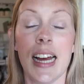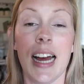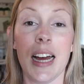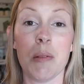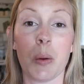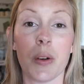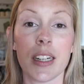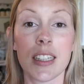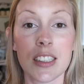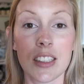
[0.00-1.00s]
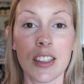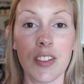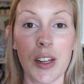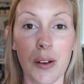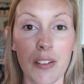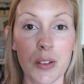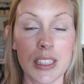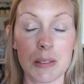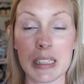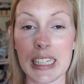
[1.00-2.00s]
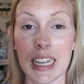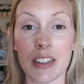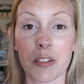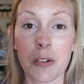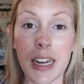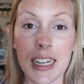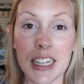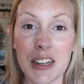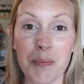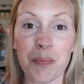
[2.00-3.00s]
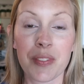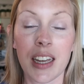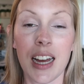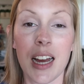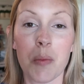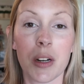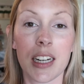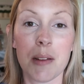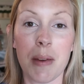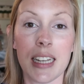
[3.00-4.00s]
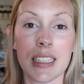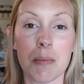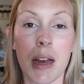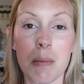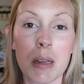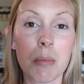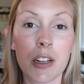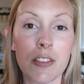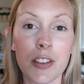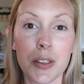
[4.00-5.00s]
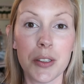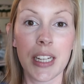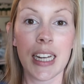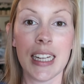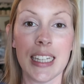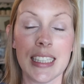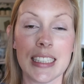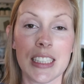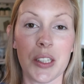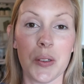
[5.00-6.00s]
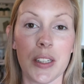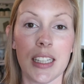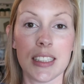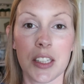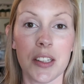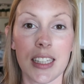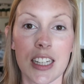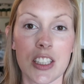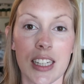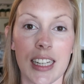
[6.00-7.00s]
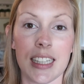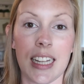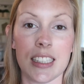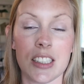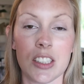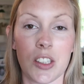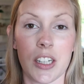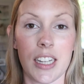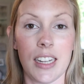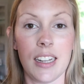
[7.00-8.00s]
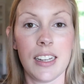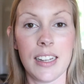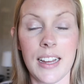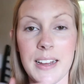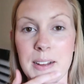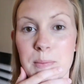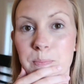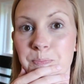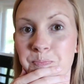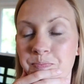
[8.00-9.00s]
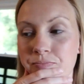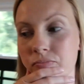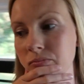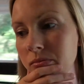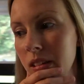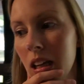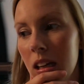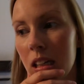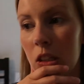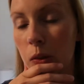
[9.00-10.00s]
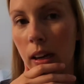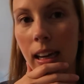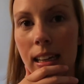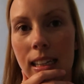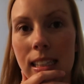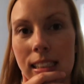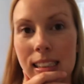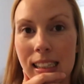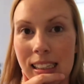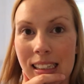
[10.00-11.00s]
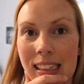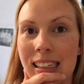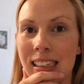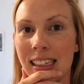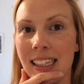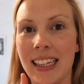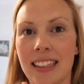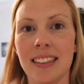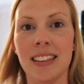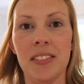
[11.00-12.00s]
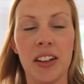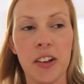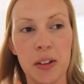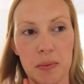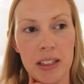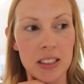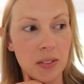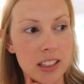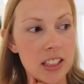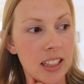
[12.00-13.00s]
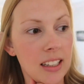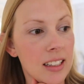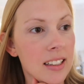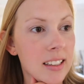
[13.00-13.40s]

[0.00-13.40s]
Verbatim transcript: um, we're going to start the video off with something kind of random. Um, we're going to make some hummingbird food. So let's go to the kitchen and get that started. Um, Grant is in the living room. He's watching